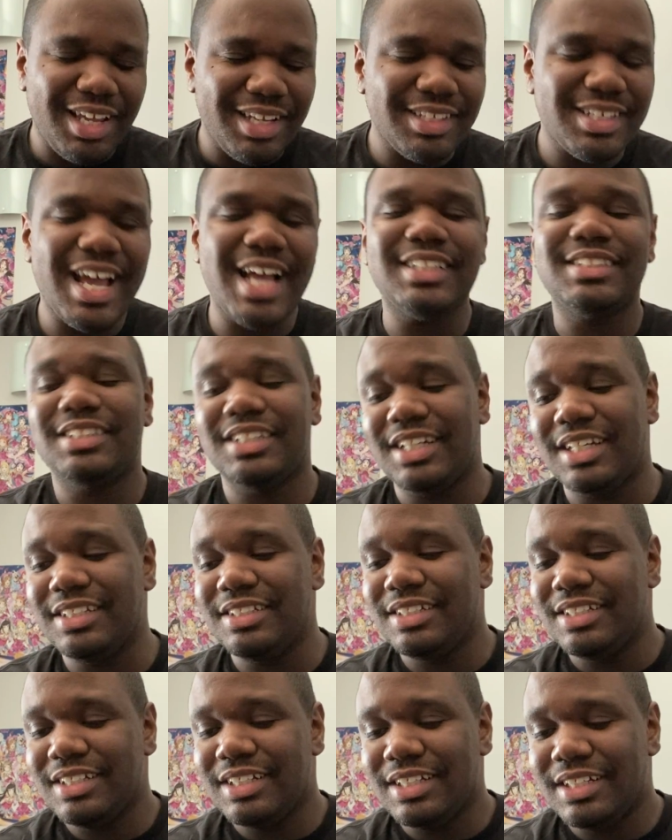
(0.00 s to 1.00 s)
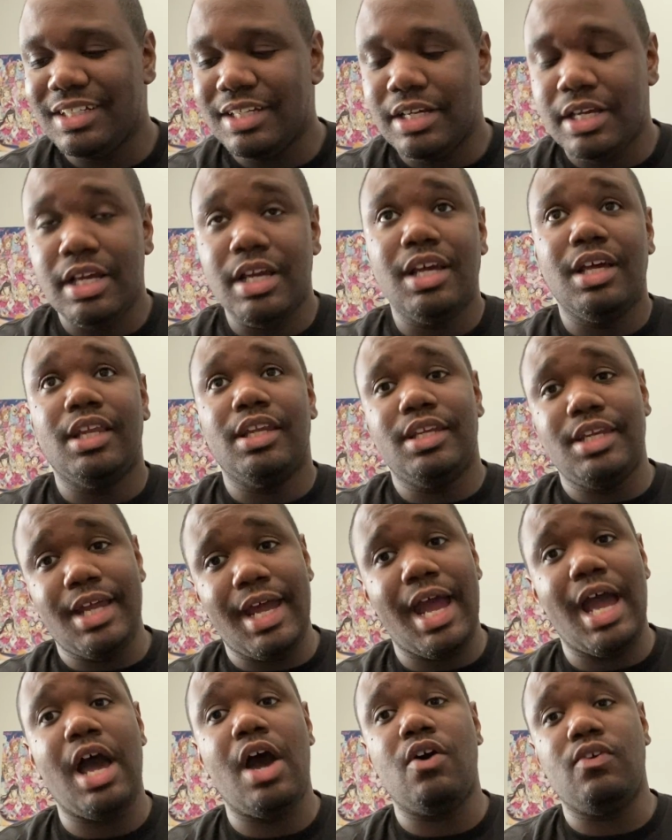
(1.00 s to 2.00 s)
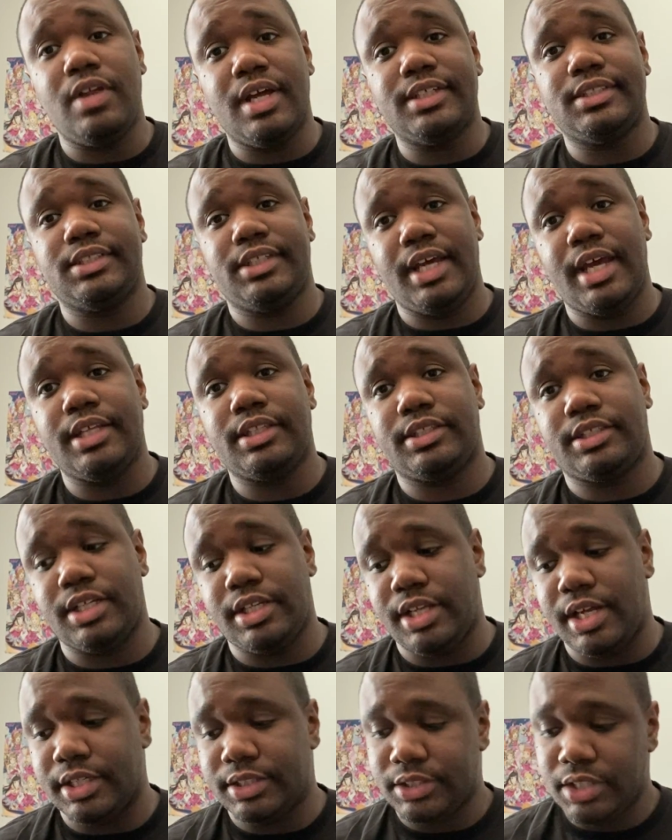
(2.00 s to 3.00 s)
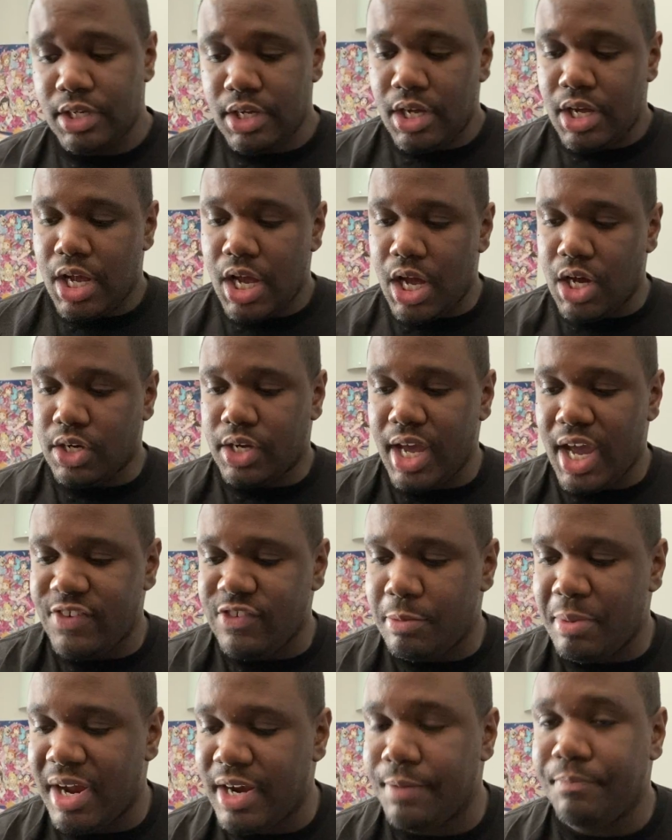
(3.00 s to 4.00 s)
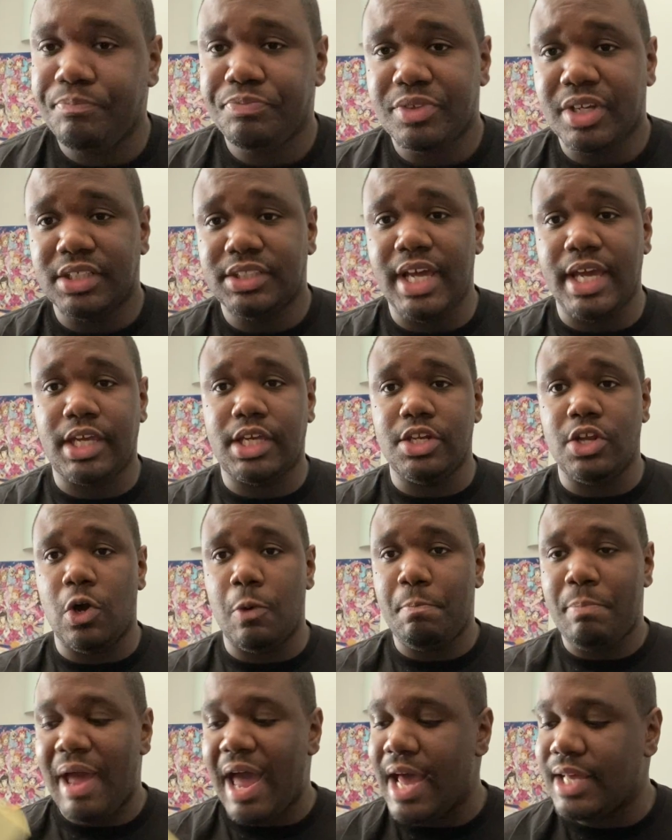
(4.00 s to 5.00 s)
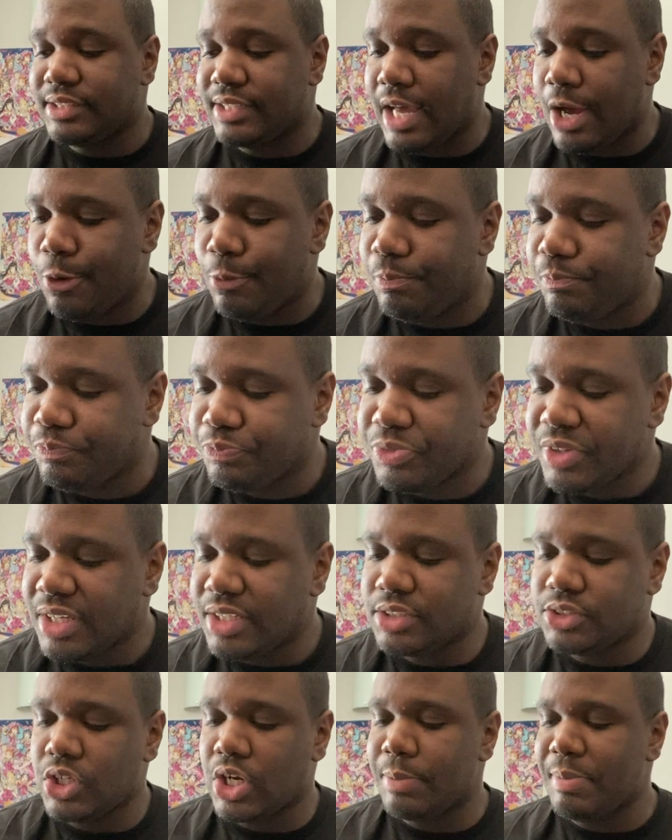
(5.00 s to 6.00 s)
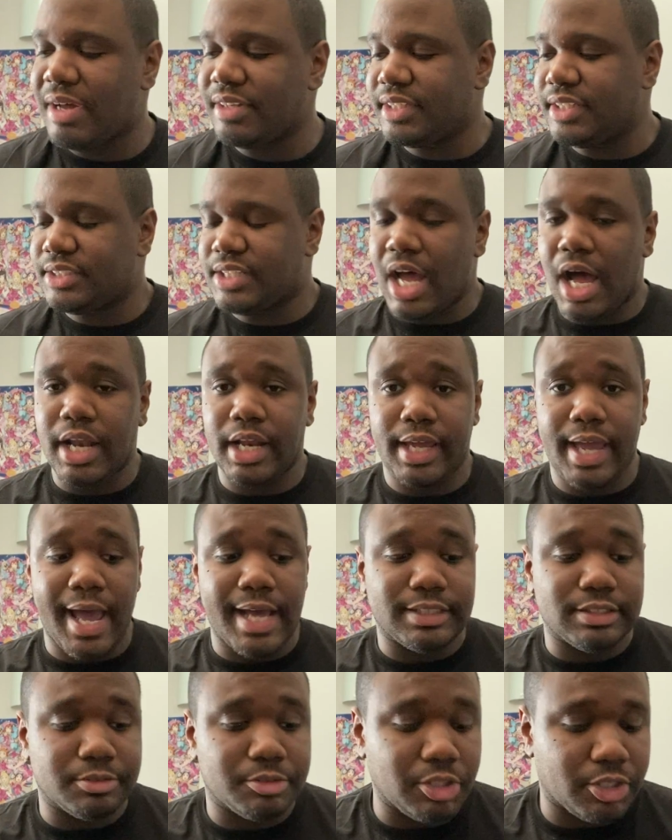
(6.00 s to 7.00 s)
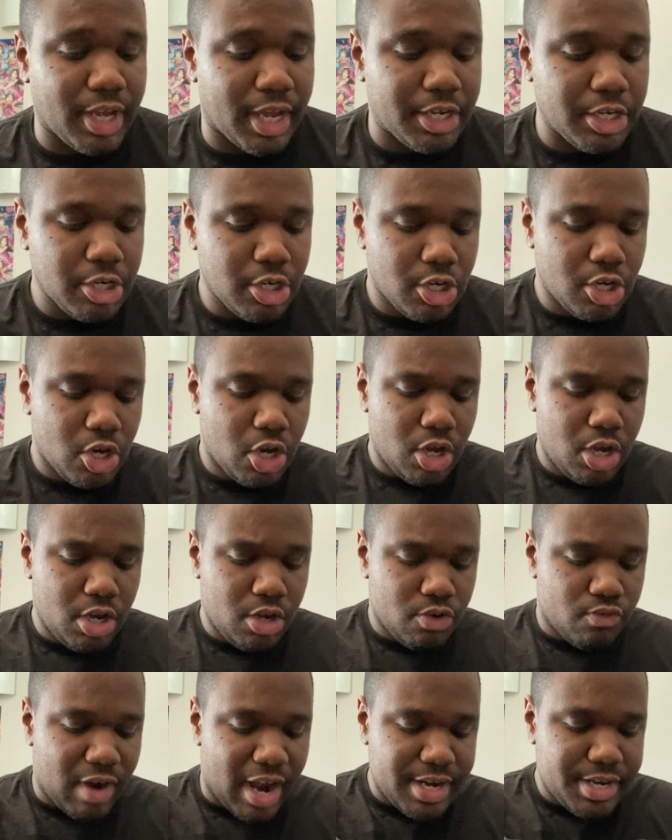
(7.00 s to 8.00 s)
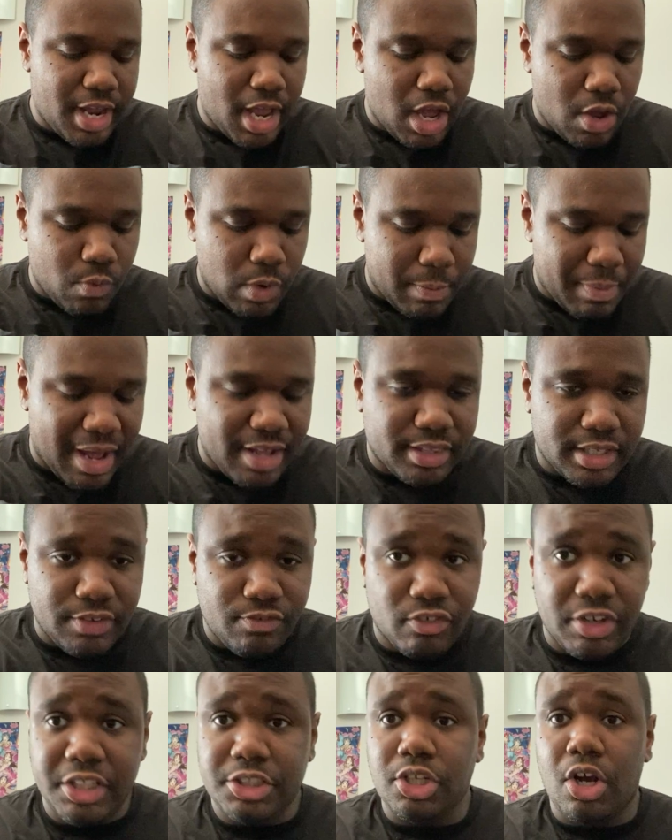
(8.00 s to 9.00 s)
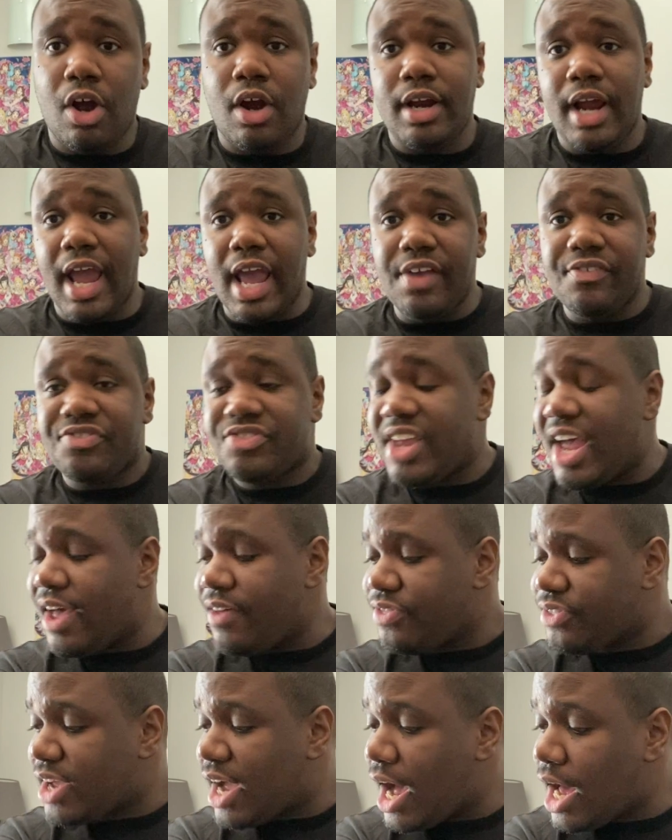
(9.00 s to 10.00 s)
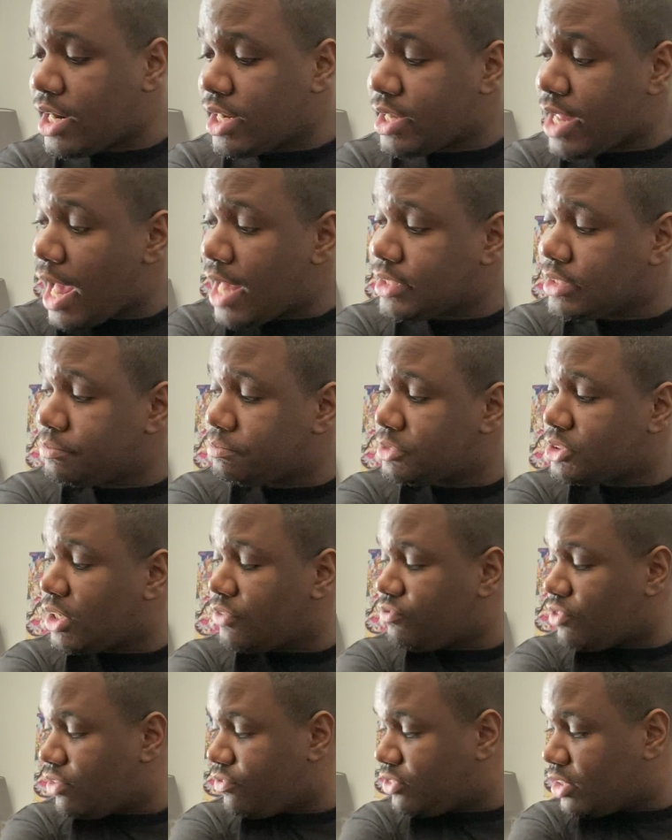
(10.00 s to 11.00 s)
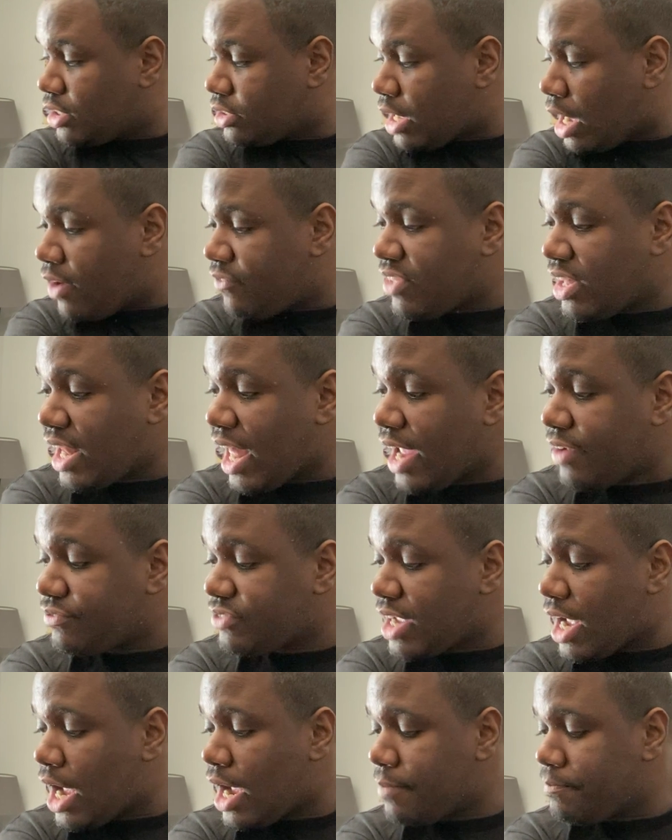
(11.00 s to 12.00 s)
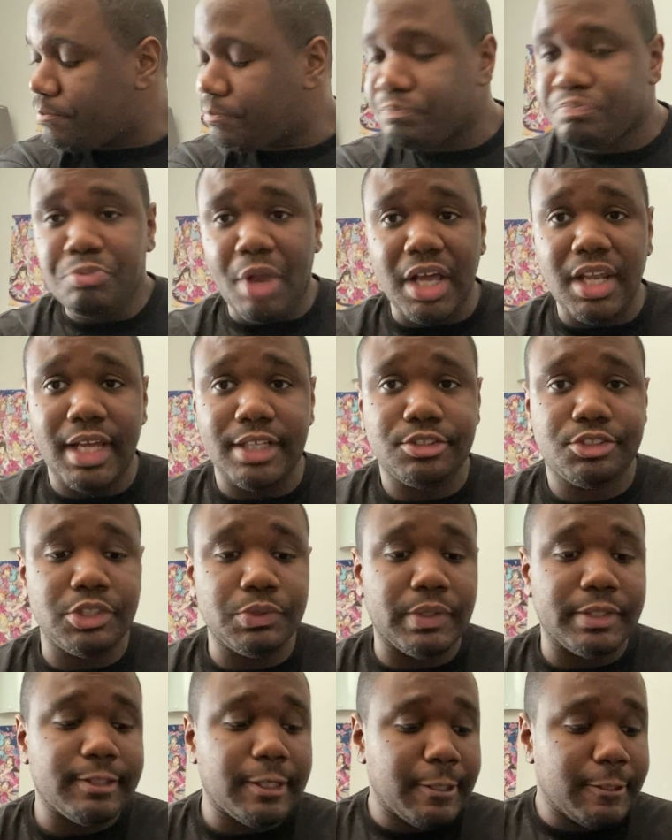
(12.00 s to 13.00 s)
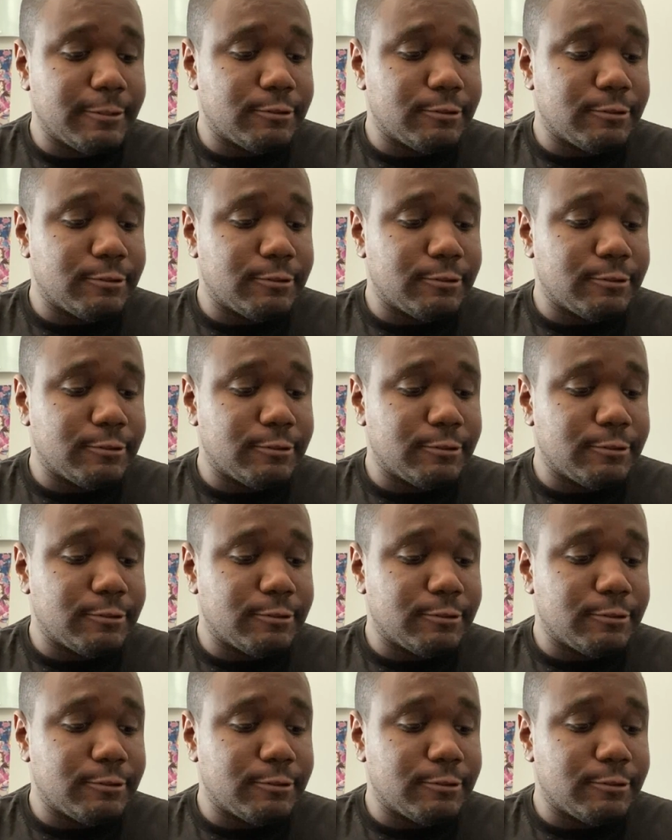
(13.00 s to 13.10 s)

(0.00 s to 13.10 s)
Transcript: That's good. Now let's get to this. Okay, everybody, take your notepads out. Let's talk about these Kannagasms. Okay, right now we're about to reach our 8th, 10th Kannagasms of the lifetime. Let's do it.